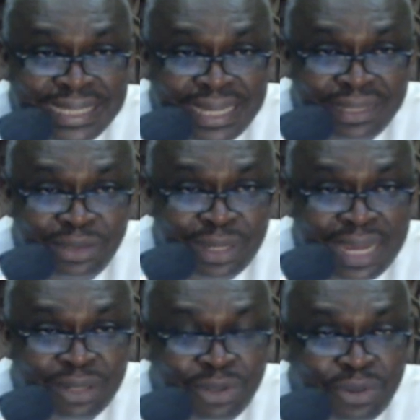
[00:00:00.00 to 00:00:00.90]
there, you
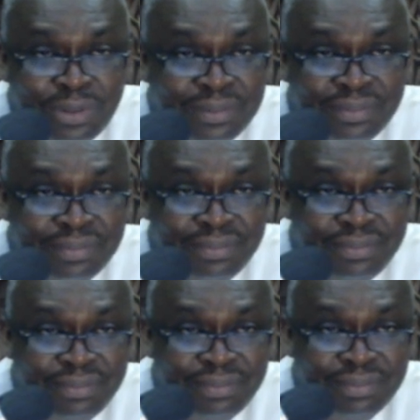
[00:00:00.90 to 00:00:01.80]
can't go.
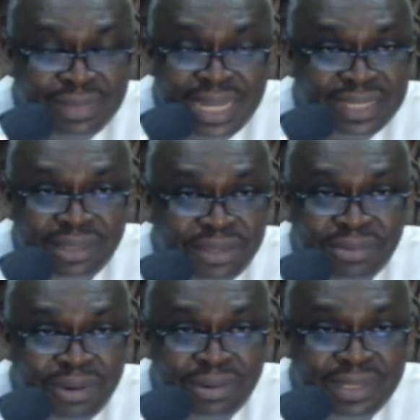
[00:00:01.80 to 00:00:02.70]
That's not
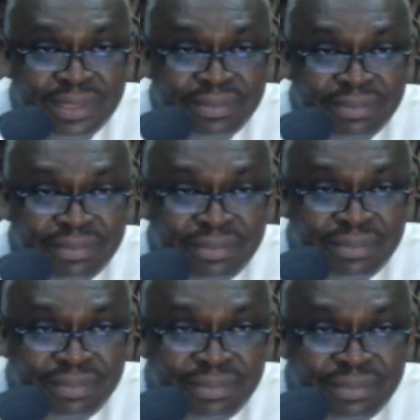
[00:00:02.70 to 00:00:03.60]
of God
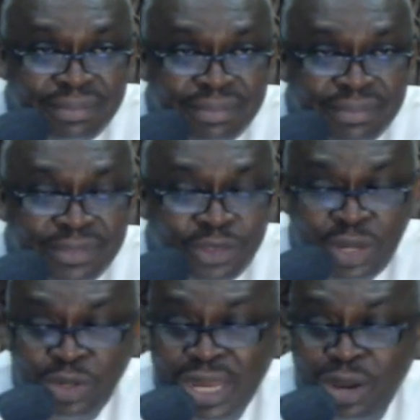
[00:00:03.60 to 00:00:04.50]

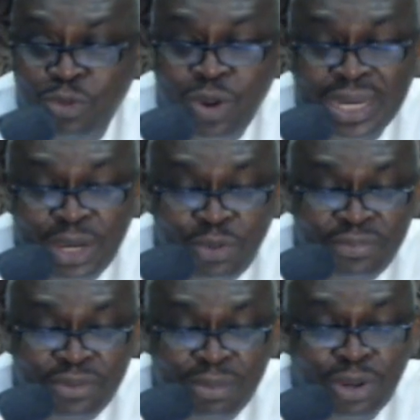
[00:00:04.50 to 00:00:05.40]
when you can walk away
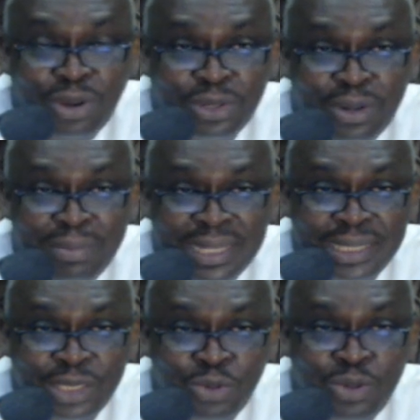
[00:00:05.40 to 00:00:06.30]
from God
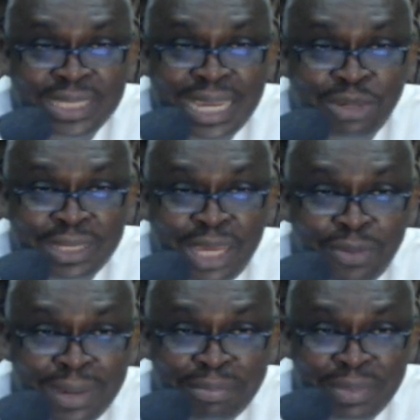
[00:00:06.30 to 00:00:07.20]
Almighty, who is another
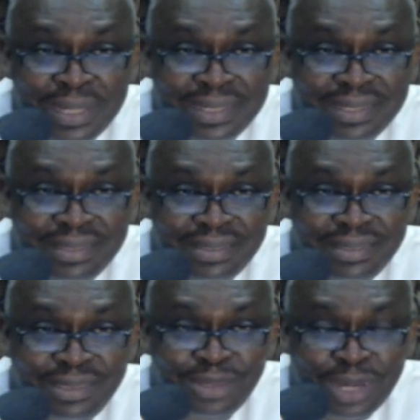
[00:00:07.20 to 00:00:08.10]
human being,
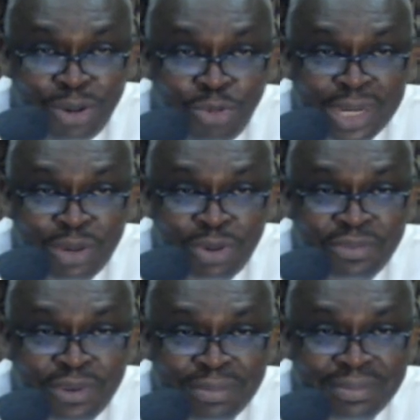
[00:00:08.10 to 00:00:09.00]
you can't walk away from.